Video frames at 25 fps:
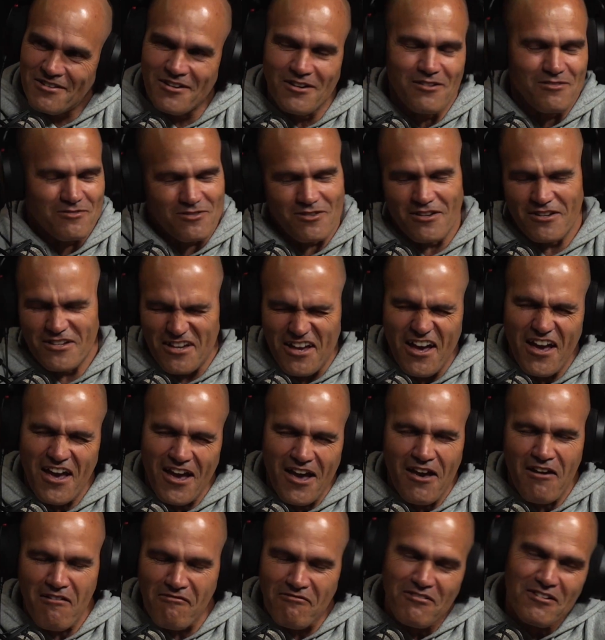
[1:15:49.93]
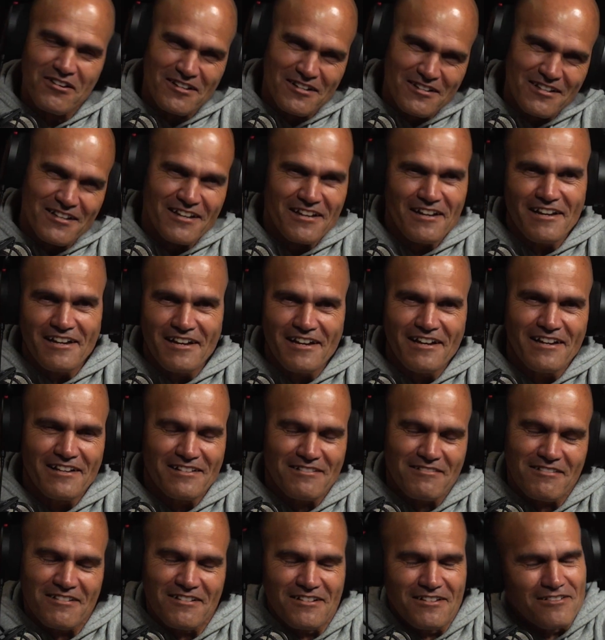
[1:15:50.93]
I was like, yeah, fuck yeah,
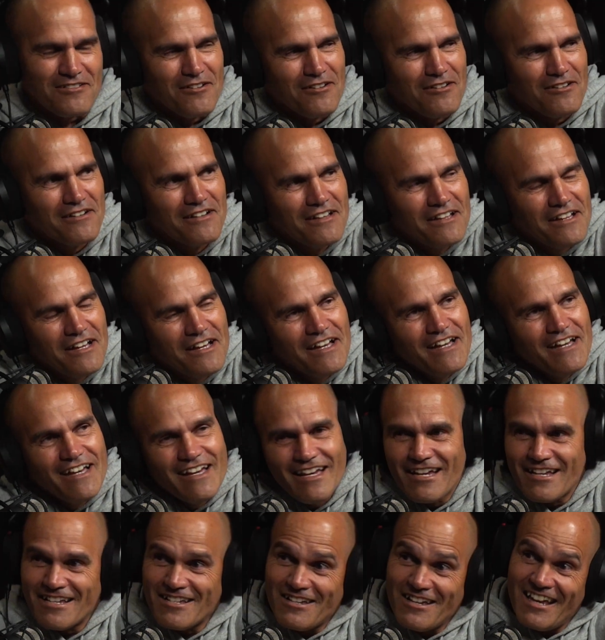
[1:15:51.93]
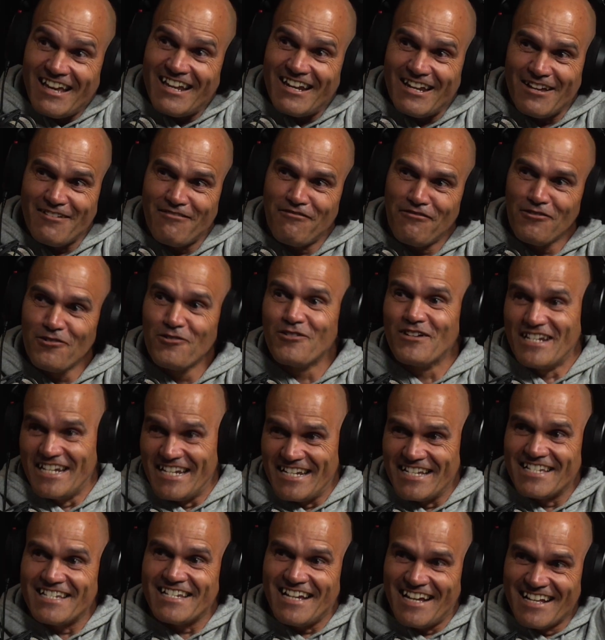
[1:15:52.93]
see you, Johnny. And he flew into
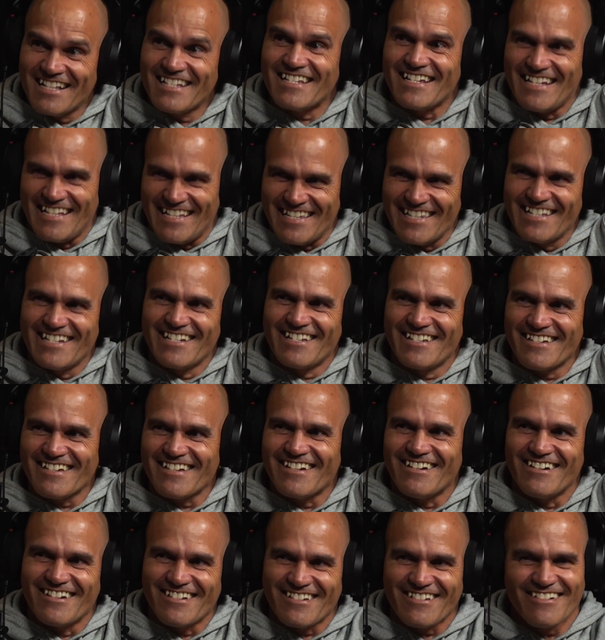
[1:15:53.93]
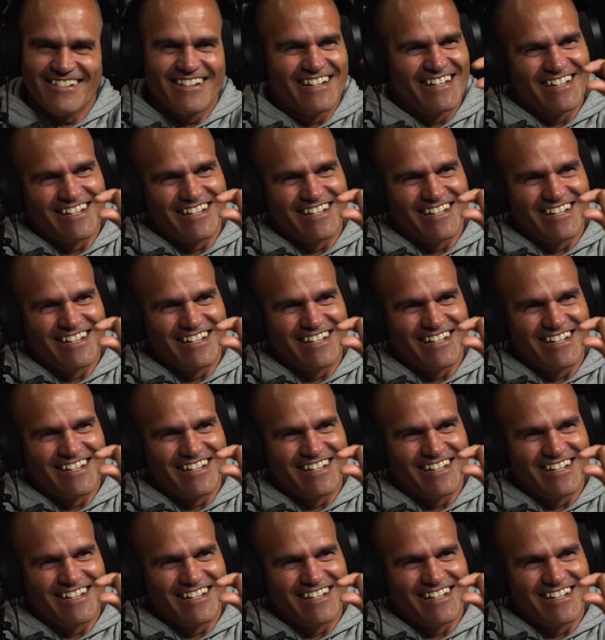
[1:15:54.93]
the sunset, literally, I swear.